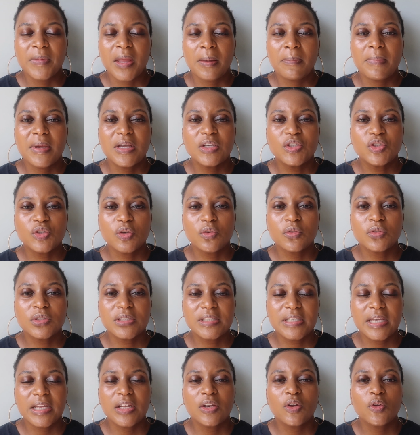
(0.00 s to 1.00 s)
Makes your
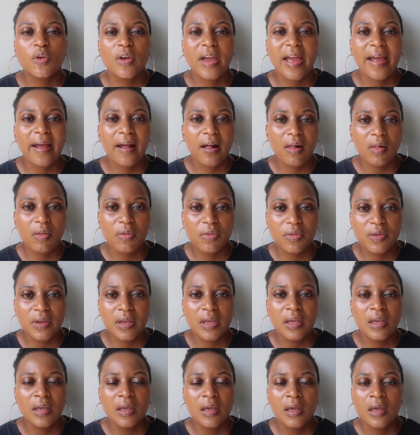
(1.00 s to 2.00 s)
skin look
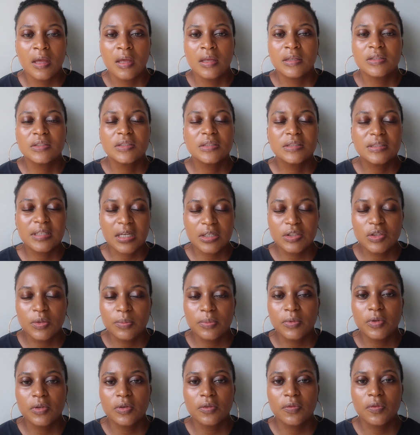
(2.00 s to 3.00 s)
healthy. It's such a
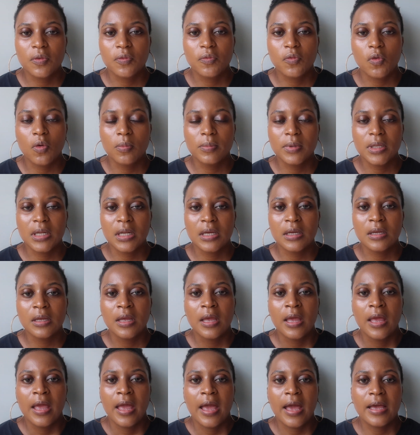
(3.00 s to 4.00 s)
beautiful formula,
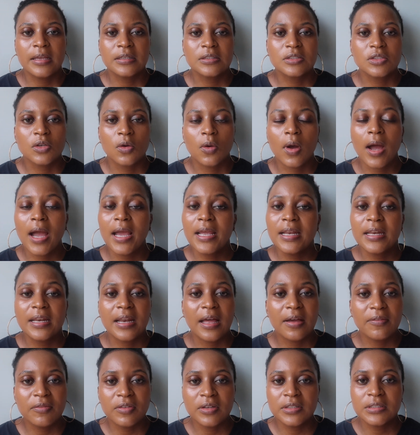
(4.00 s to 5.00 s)
and so I
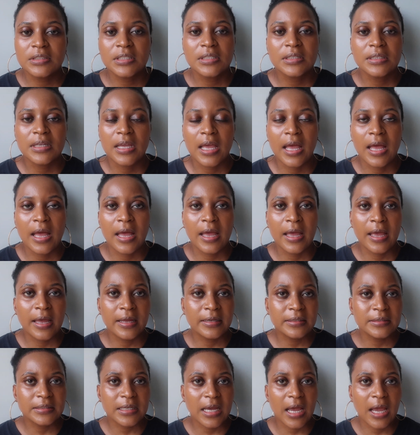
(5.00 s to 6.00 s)
love it,
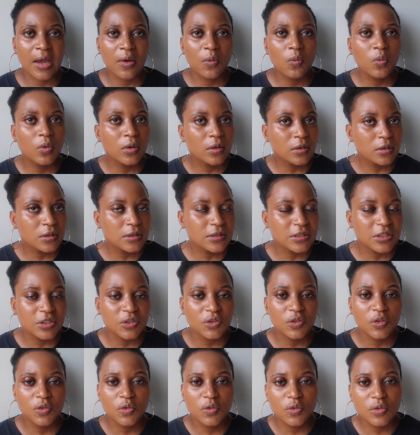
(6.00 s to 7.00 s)
and I will
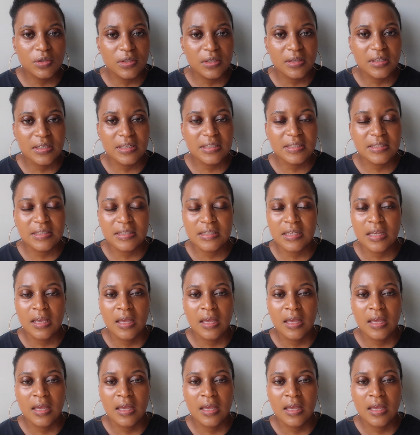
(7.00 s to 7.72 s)
continue using this.